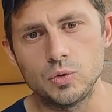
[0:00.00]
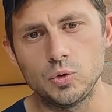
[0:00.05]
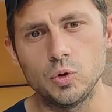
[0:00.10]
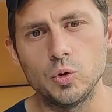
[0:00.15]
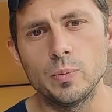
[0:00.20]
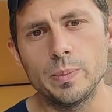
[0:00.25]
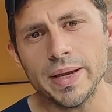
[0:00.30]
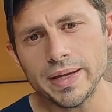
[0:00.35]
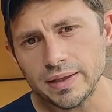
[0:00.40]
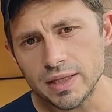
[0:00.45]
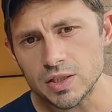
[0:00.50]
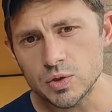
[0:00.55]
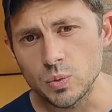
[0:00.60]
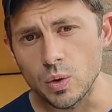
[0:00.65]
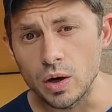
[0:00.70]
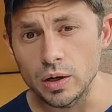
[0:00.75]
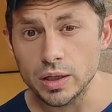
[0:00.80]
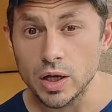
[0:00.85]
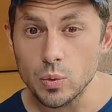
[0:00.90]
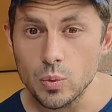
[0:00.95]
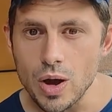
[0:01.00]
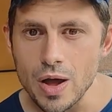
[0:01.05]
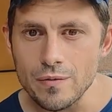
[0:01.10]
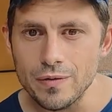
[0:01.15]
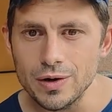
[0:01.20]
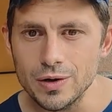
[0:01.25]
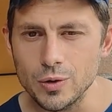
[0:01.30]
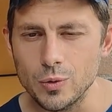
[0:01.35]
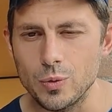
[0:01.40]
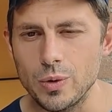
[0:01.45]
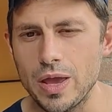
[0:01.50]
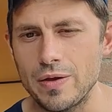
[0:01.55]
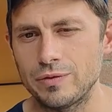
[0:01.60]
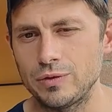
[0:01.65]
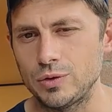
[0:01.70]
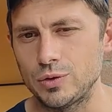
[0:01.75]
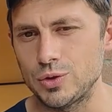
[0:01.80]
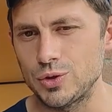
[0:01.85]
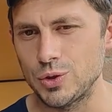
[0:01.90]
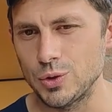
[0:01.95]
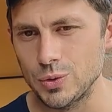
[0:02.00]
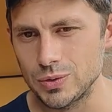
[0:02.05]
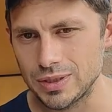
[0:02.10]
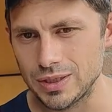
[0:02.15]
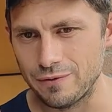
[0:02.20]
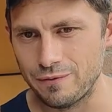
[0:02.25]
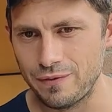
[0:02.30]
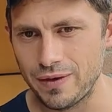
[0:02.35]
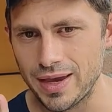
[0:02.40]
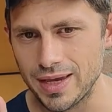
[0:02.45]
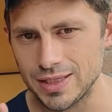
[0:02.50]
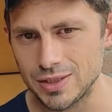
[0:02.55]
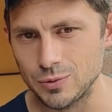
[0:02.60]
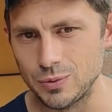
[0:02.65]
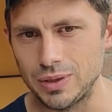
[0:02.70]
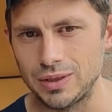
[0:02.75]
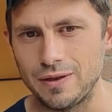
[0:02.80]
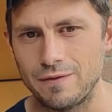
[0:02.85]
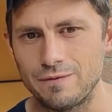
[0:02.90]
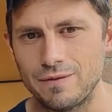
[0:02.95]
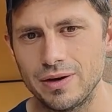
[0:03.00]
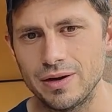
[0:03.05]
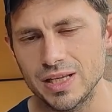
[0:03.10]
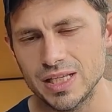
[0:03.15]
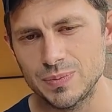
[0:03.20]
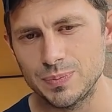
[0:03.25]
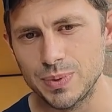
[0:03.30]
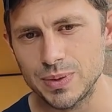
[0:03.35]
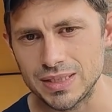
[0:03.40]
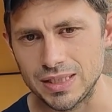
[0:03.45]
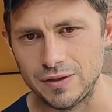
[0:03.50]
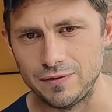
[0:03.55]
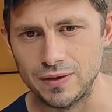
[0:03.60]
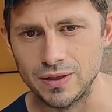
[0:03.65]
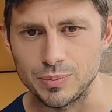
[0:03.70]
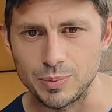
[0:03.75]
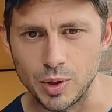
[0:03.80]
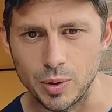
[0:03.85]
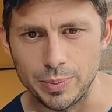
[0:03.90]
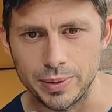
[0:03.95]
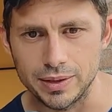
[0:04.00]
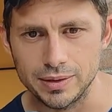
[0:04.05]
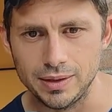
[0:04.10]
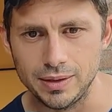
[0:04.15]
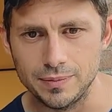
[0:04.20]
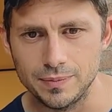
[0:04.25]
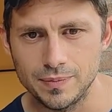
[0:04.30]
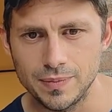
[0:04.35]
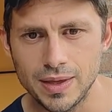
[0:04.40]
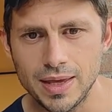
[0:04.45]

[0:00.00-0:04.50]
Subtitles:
To make this work, however, we have to choose a face with a very specific property.